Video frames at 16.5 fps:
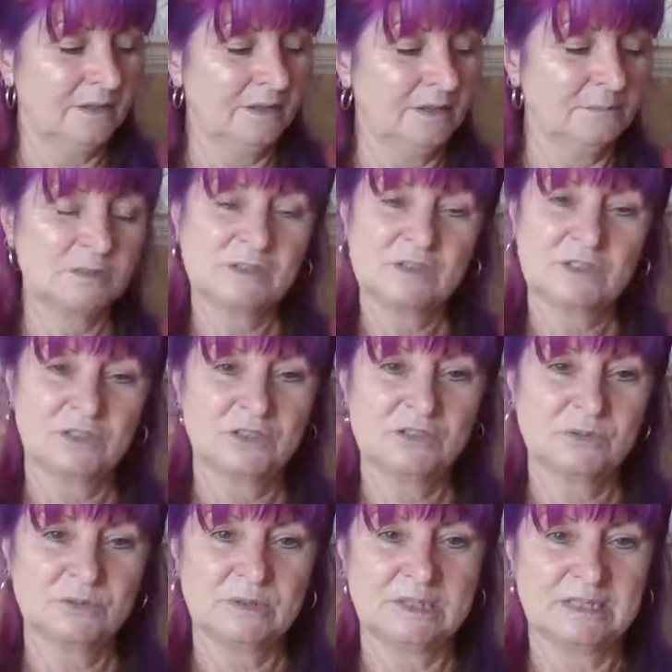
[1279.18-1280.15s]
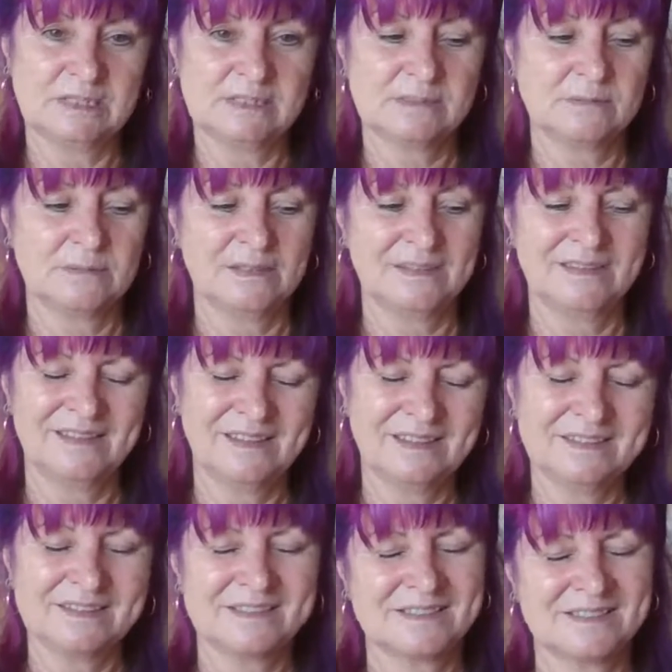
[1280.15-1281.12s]
I'm just going to do it this way.
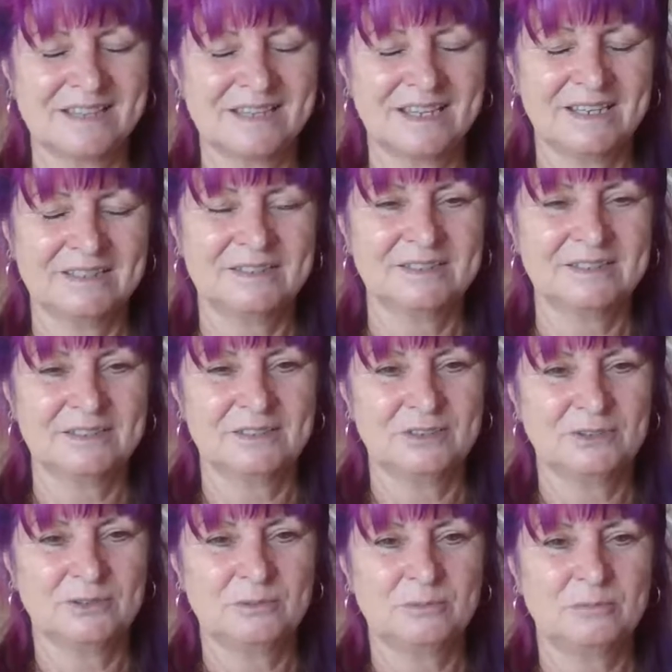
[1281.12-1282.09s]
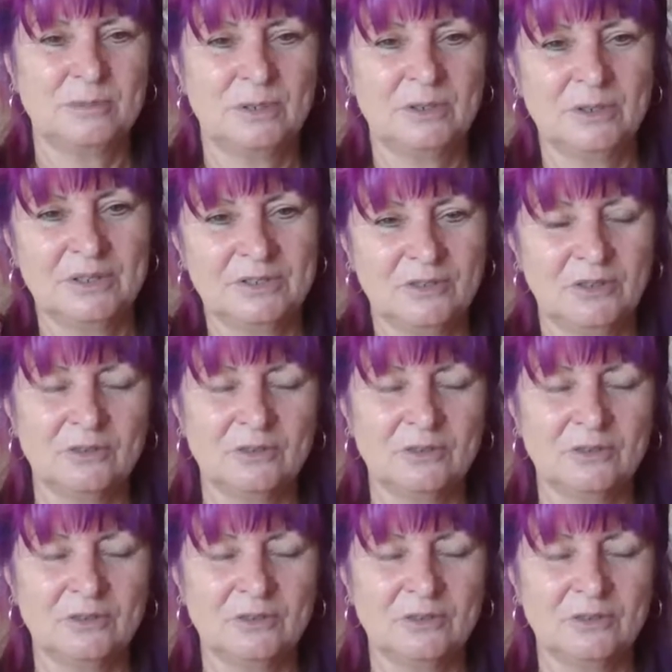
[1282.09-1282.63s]
That's the analytical mind.